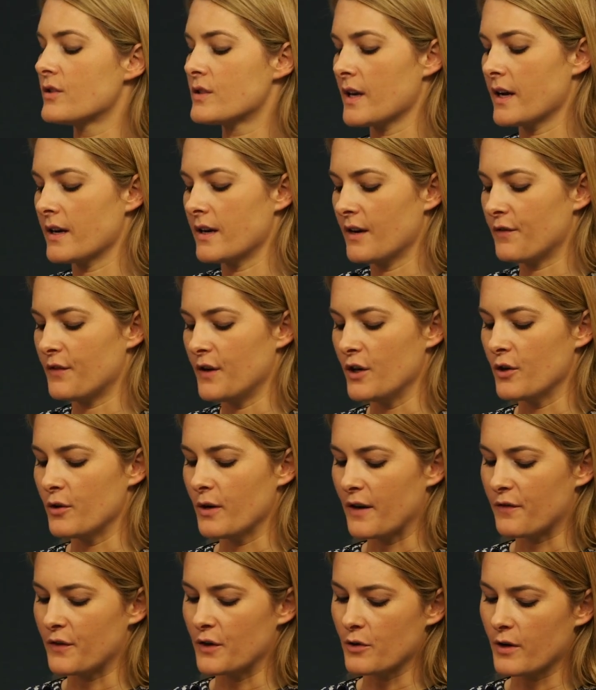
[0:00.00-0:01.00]
said, if
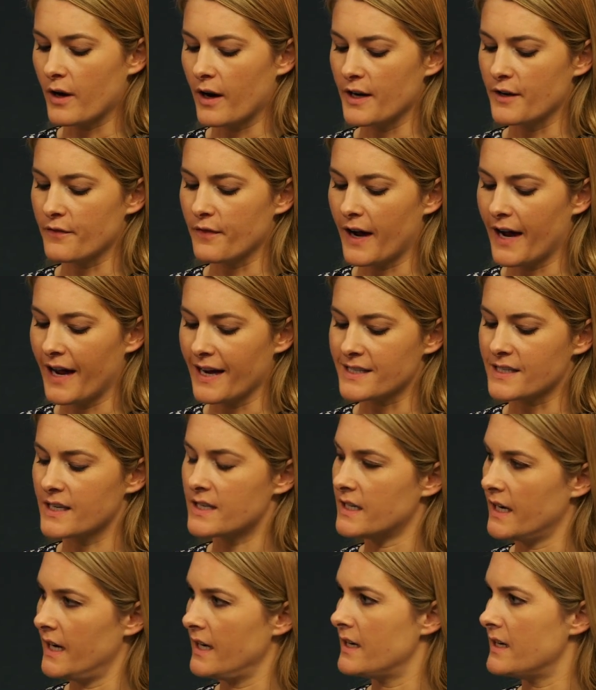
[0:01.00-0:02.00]
you kind of
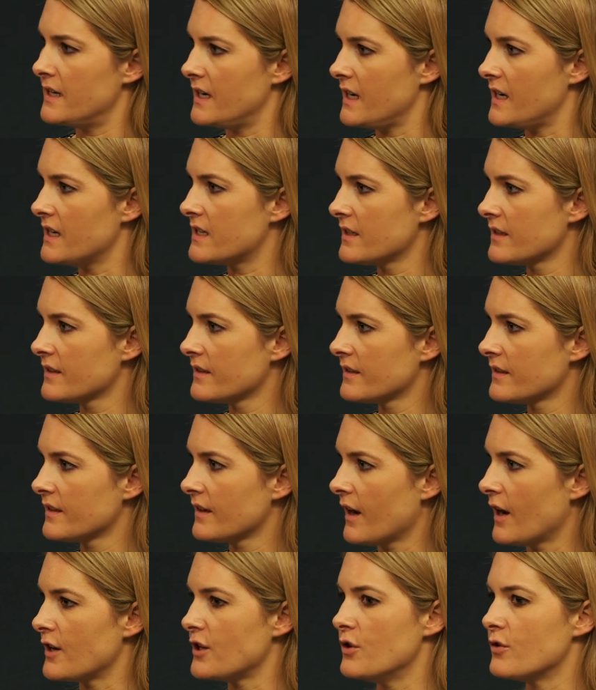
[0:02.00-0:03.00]
ascertain a need
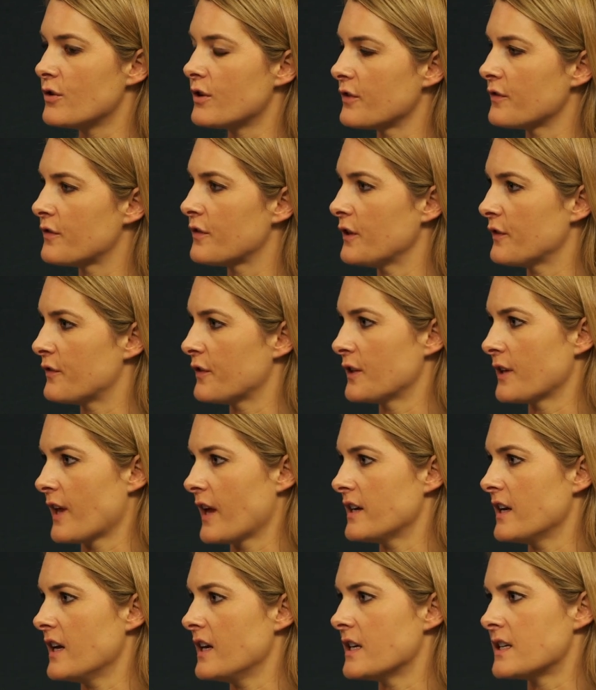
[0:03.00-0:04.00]
and you can fulfill that
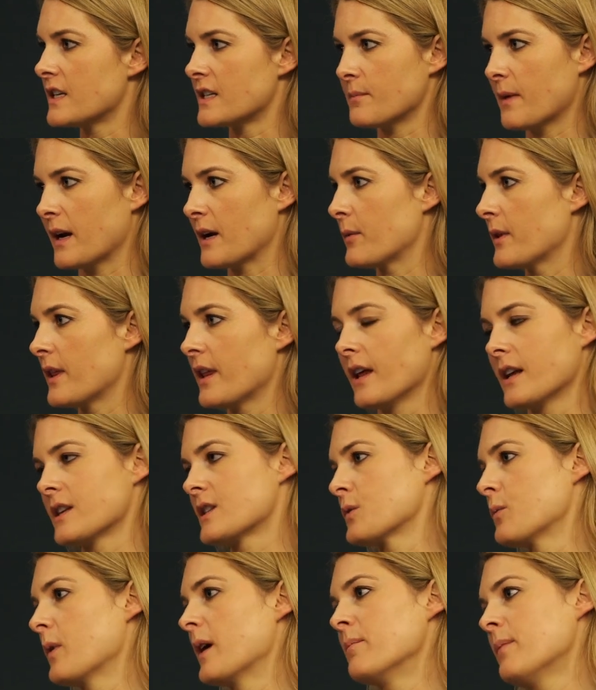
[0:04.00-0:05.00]
need, it doesn't matter whether that's
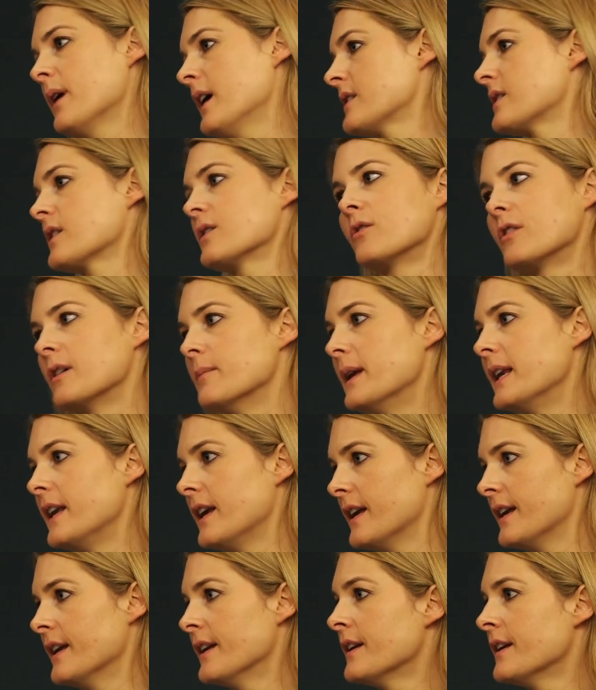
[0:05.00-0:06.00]
to one person or a million.